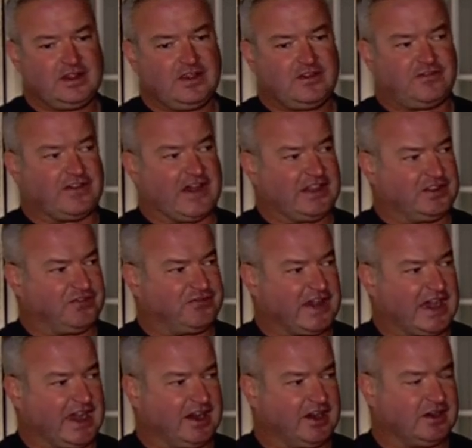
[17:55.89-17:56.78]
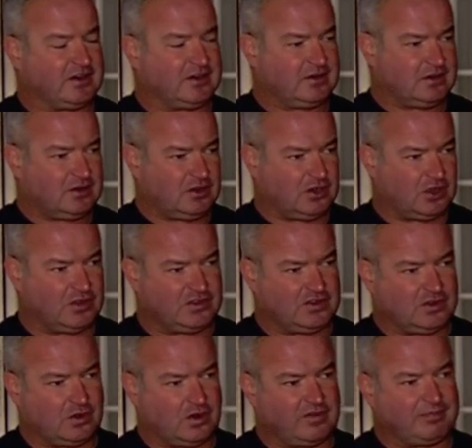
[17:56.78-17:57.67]
Find the fire, close the
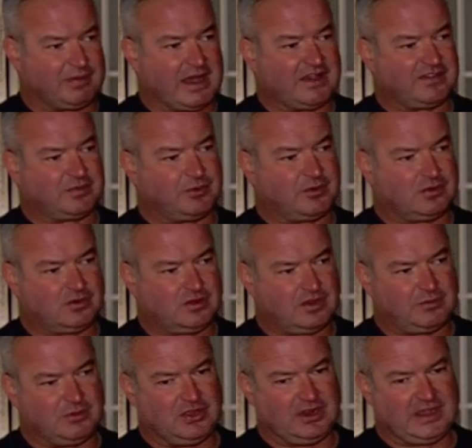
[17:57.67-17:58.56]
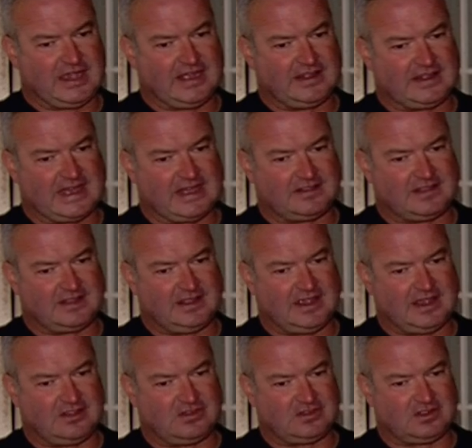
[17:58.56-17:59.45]
door if possible, communicate that to the
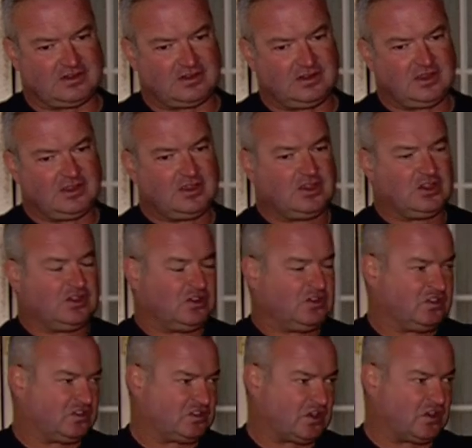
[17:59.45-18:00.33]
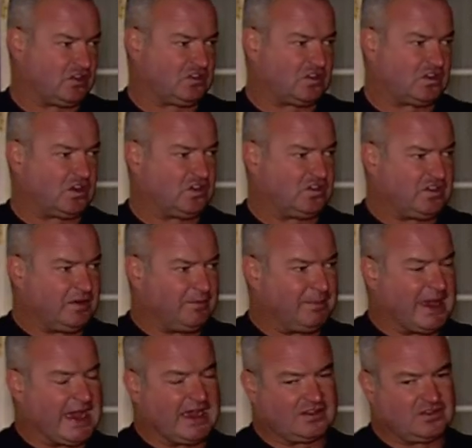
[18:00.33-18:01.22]
engine. Start searching
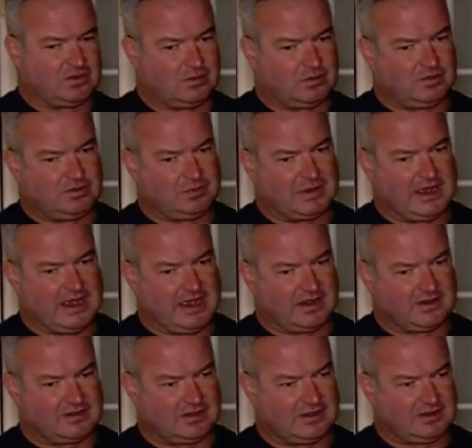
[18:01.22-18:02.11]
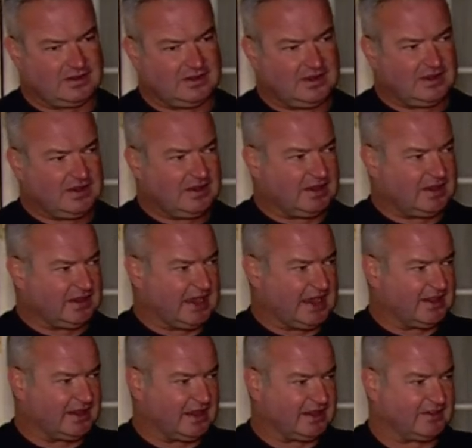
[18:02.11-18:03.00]
back towards my exit.
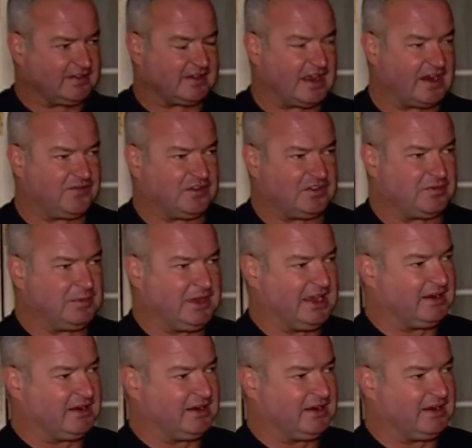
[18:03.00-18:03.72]
Again, like I said, if it's me